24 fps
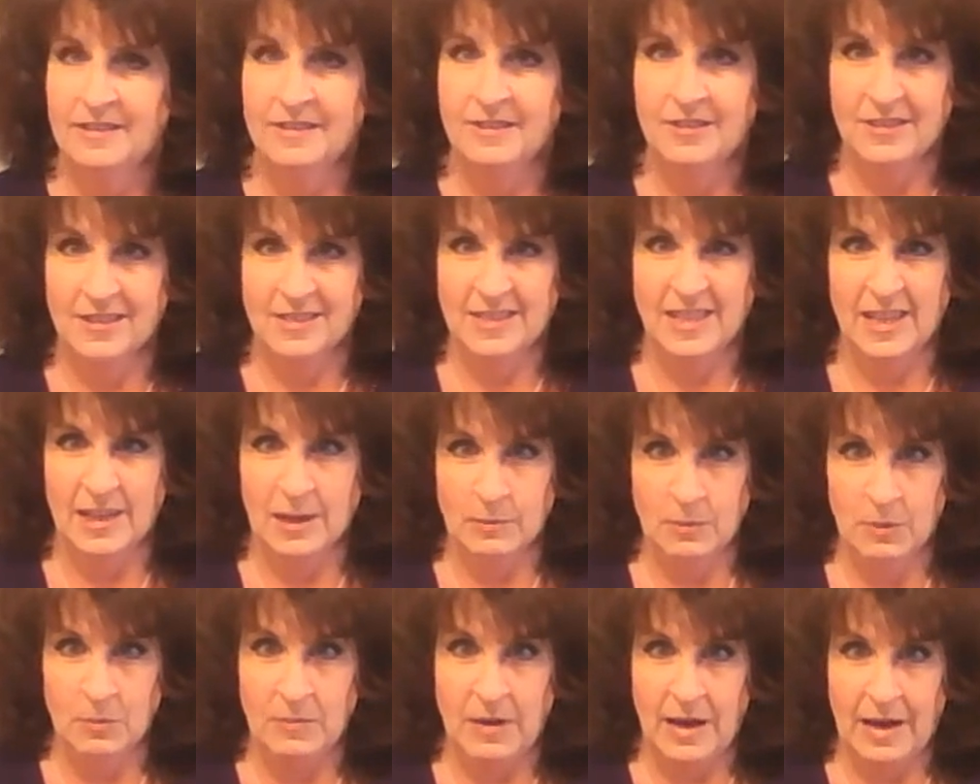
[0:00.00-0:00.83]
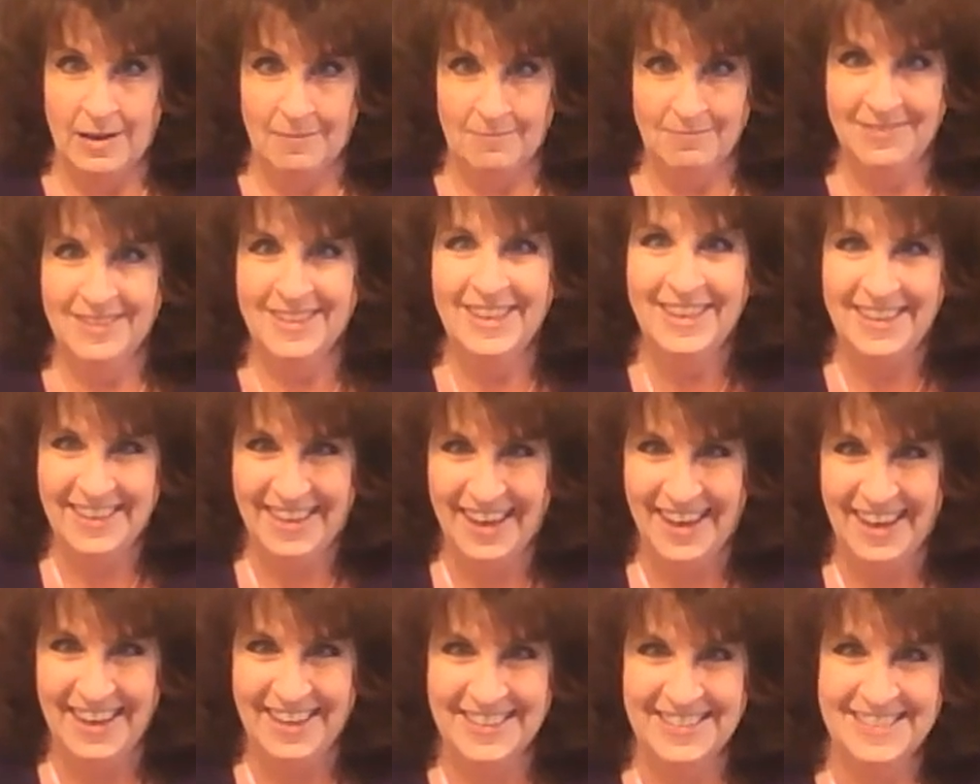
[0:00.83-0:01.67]
You can tell I'm a mom.
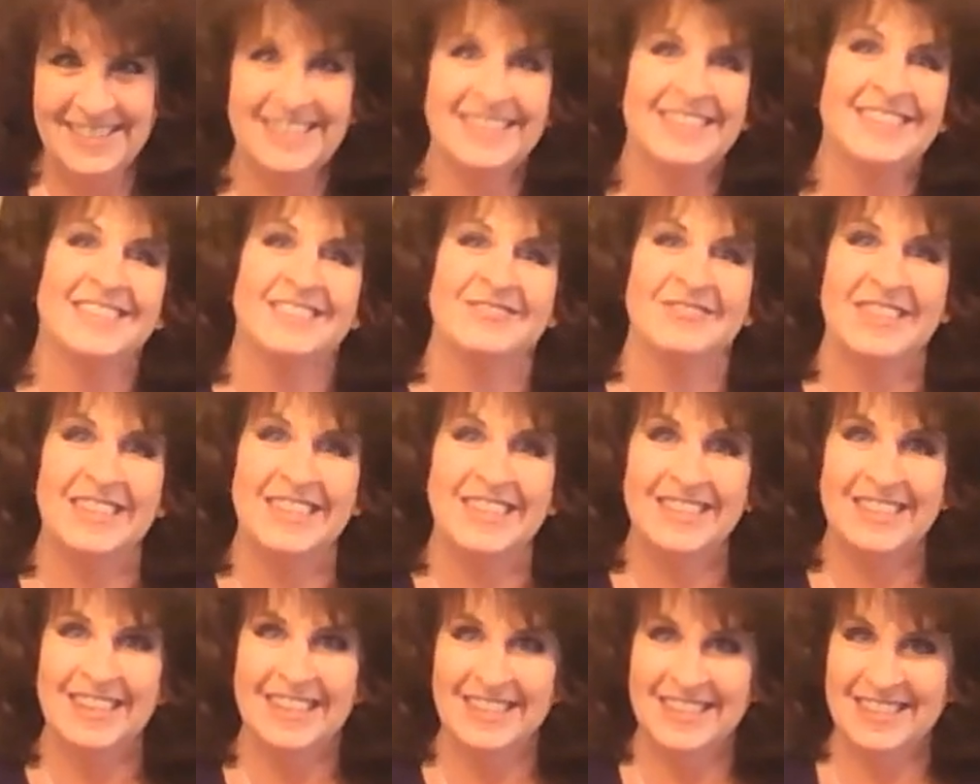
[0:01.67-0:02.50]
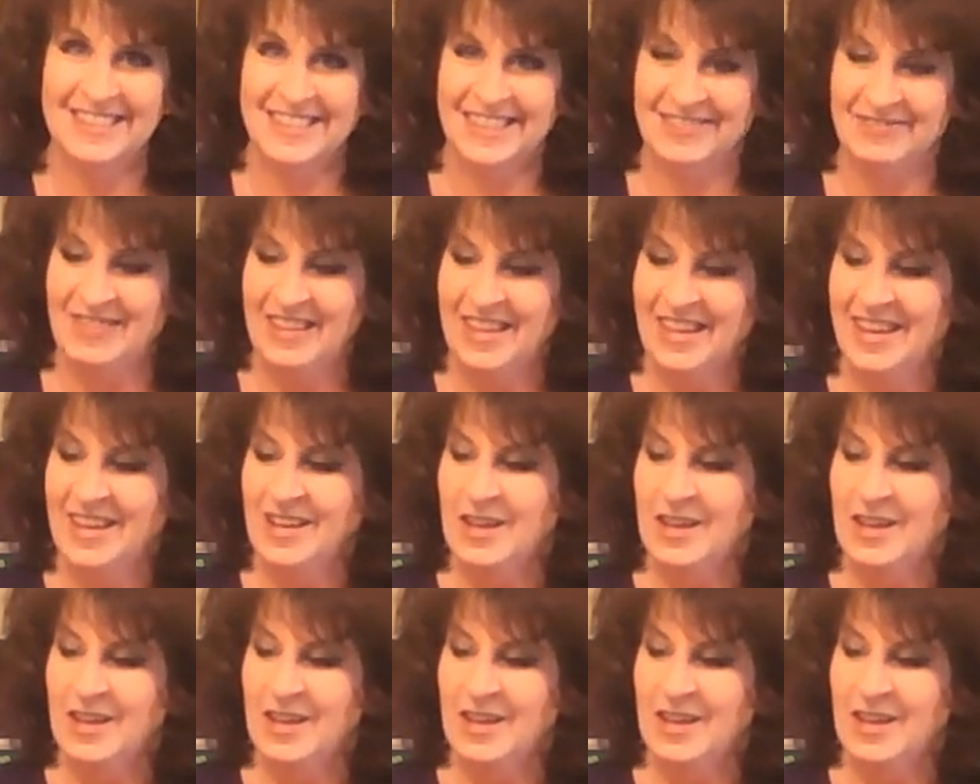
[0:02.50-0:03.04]
I tell that to my kid all the time.